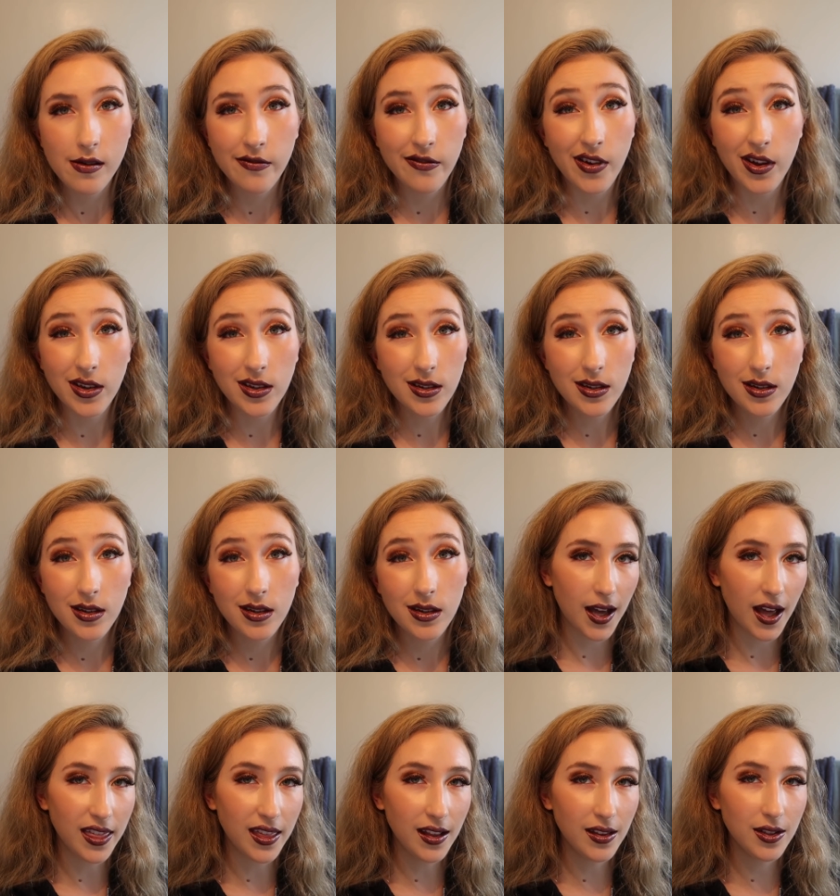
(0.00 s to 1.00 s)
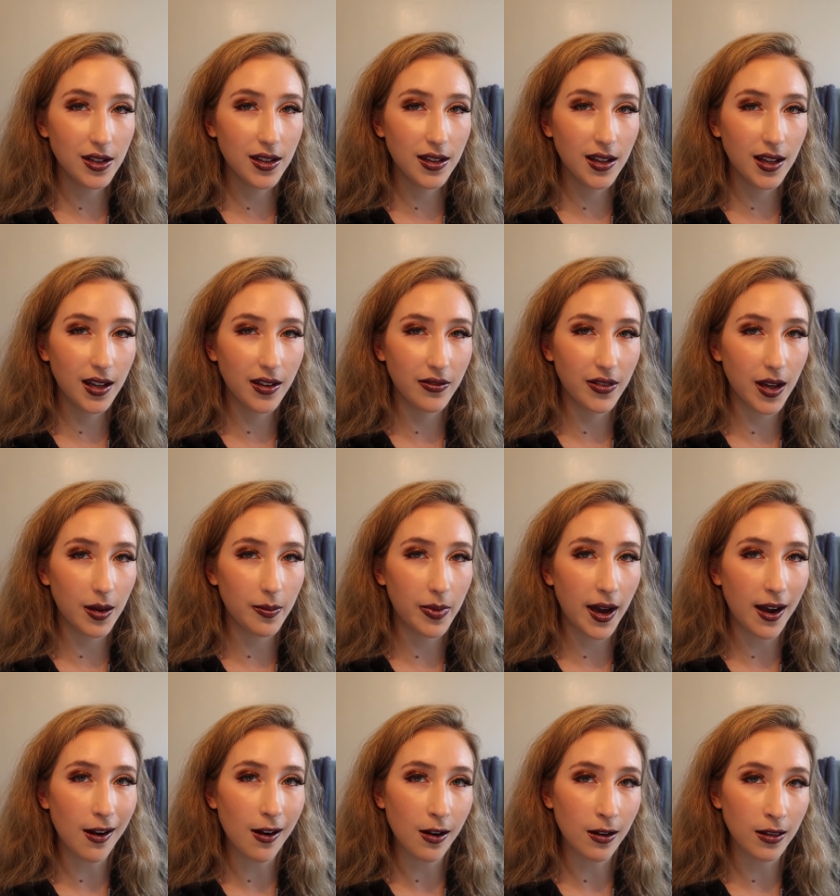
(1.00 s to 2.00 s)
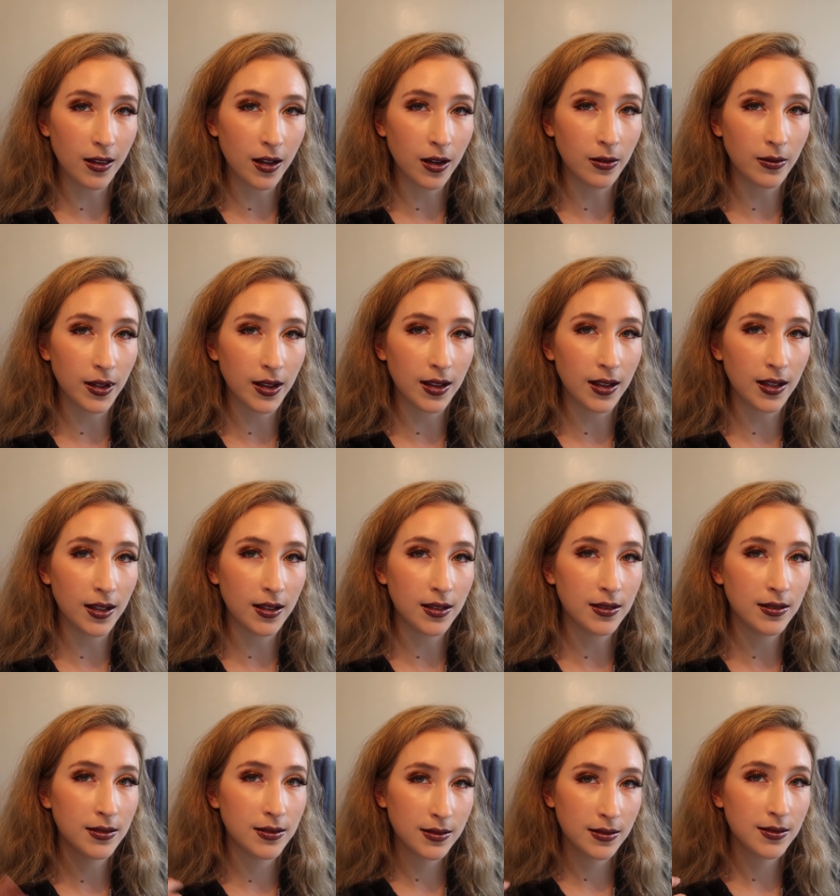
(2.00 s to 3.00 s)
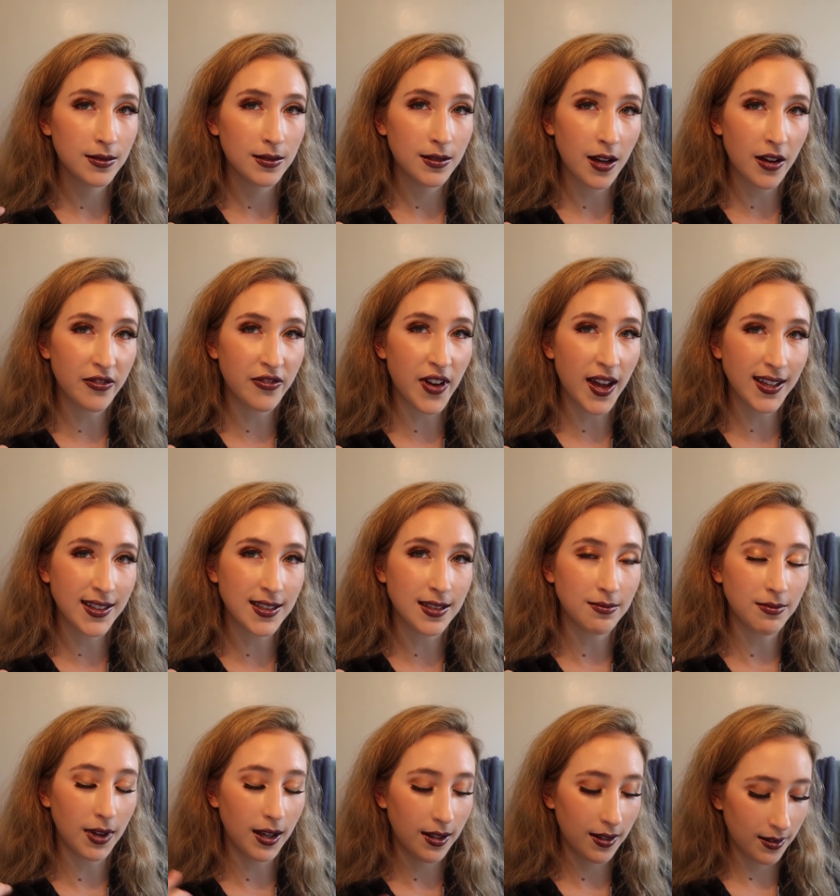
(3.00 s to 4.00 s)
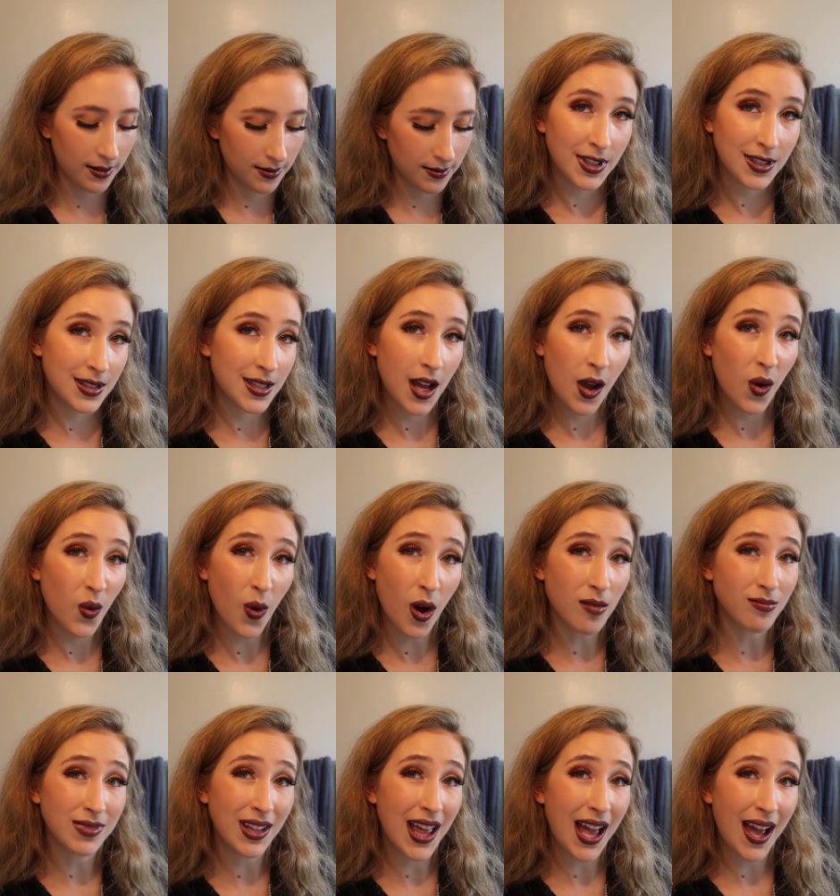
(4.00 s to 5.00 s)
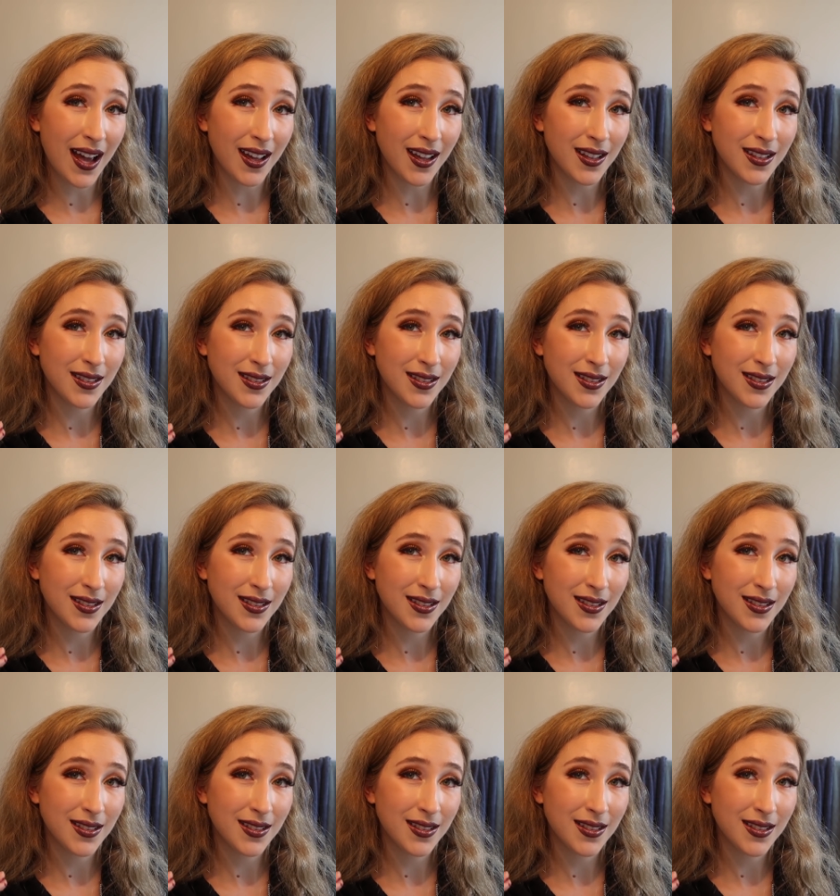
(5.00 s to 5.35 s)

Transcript: fun. I think looking like a vampire earlier really affected me because now I want black.